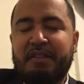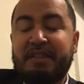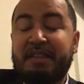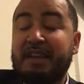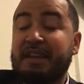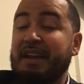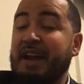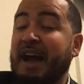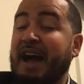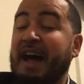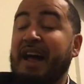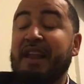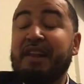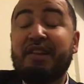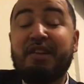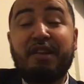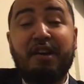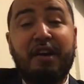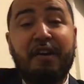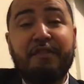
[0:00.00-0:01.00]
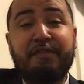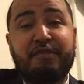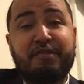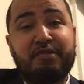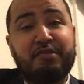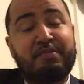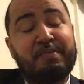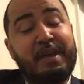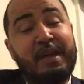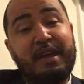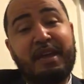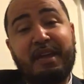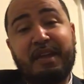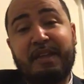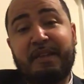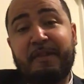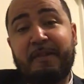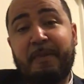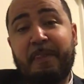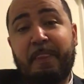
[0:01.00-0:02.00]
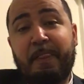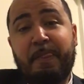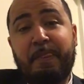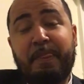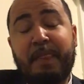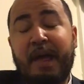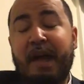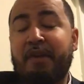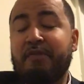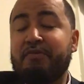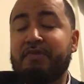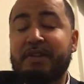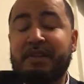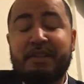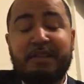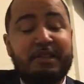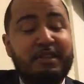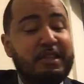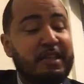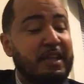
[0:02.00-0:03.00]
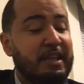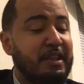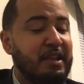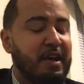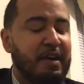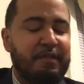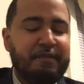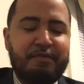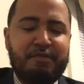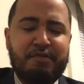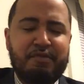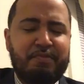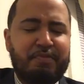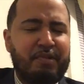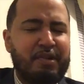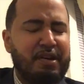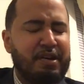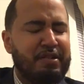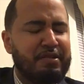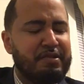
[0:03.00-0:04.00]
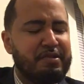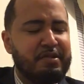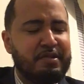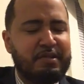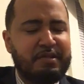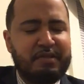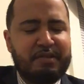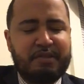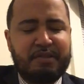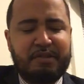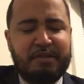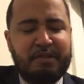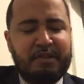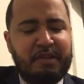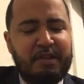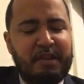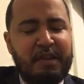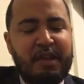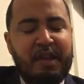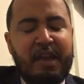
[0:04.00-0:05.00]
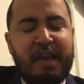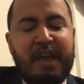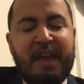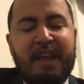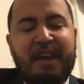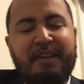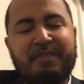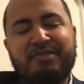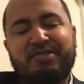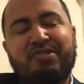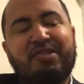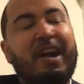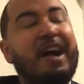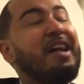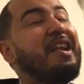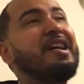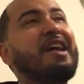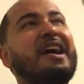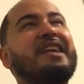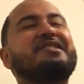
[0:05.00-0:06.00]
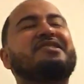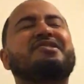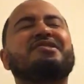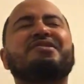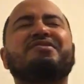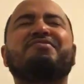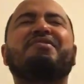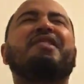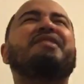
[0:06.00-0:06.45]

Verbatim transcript: Dana, I loved you, man. I really did love you, bro. And I, try, I just